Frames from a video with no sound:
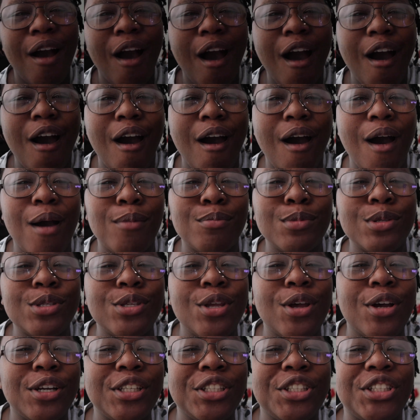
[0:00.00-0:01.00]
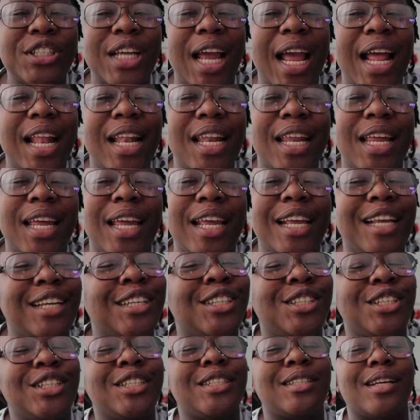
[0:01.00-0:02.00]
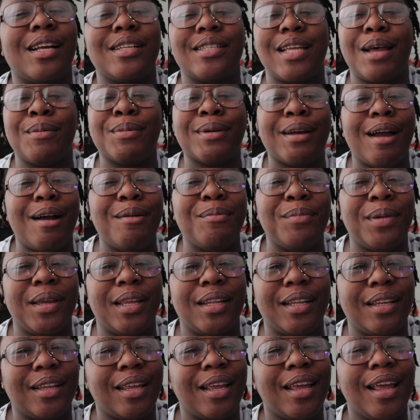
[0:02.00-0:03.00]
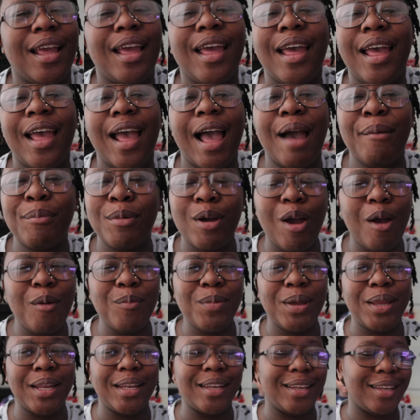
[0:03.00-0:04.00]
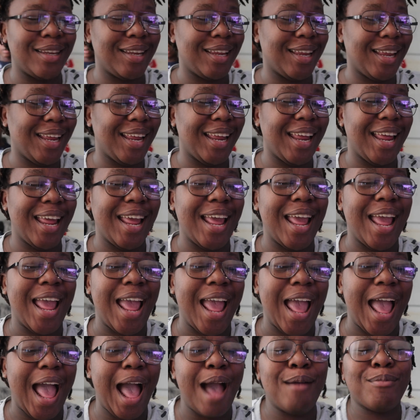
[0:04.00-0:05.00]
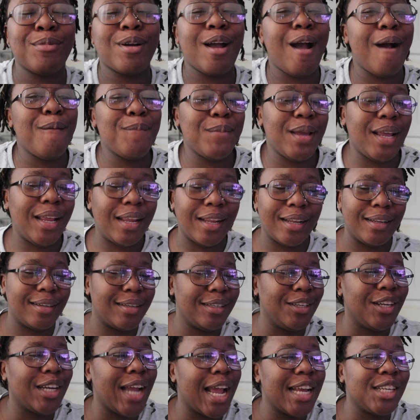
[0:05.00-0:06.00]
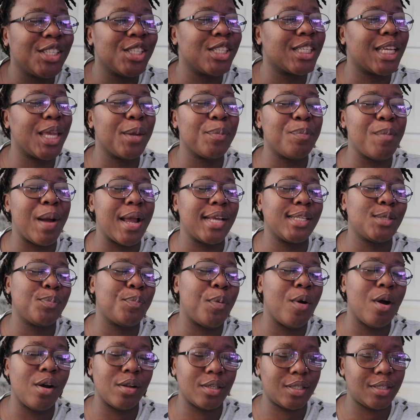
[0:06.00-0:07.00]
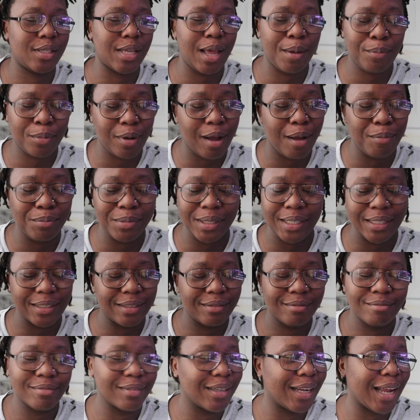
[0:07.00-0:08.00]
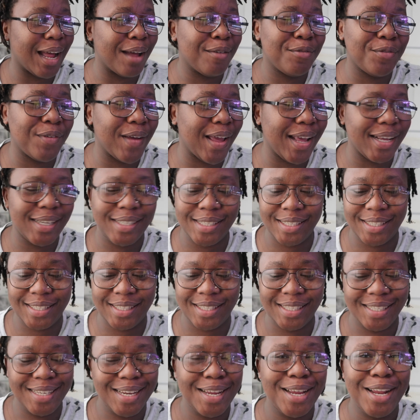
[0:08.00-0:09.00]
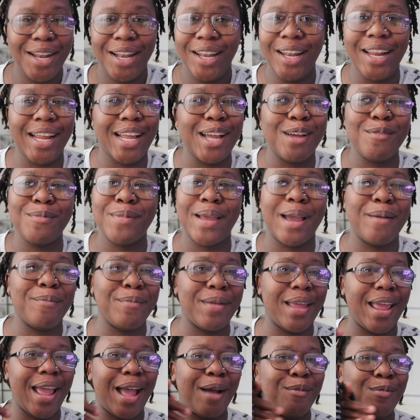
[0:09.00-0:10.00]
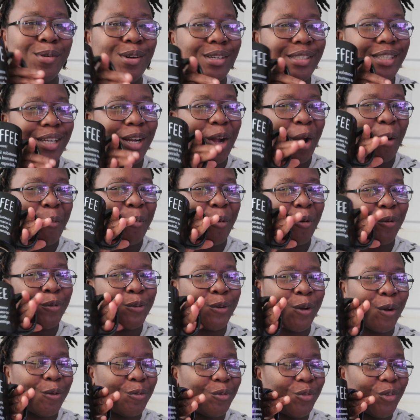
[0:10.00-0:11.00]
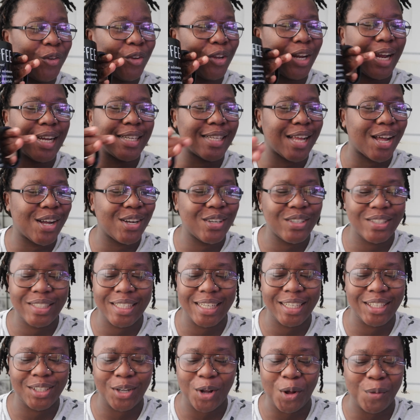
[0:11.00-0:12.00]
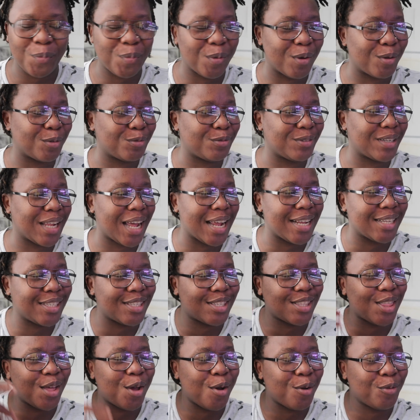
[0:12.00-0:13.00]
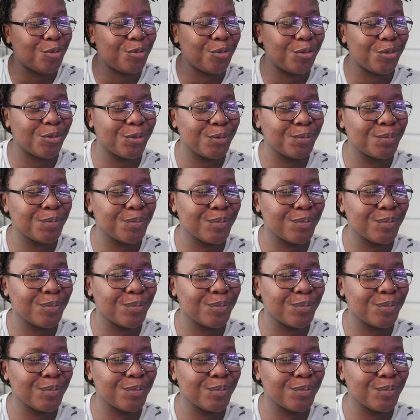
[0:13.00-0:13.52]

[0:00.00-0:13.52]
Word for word: I'm so jelly. In short, I'm coming. I'm coming. I'm coming. You guys should keep my spots. I'm coming. Avex. Look at me, Amir. I'm holding cup of coffee. You guys are holding cup of nice stuff.